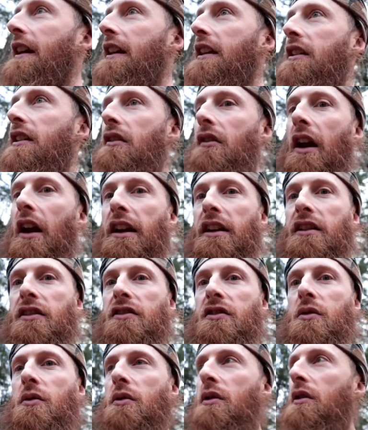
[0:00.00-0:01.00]
and then hear
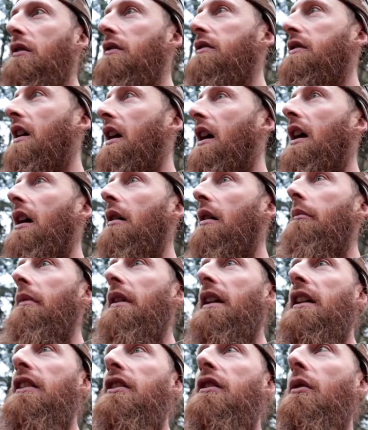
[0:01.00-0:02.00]
any squirrels
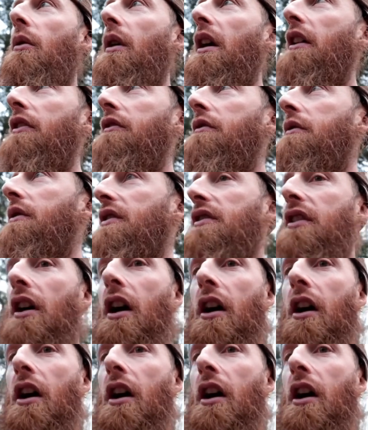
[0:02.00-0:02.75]
making their way through.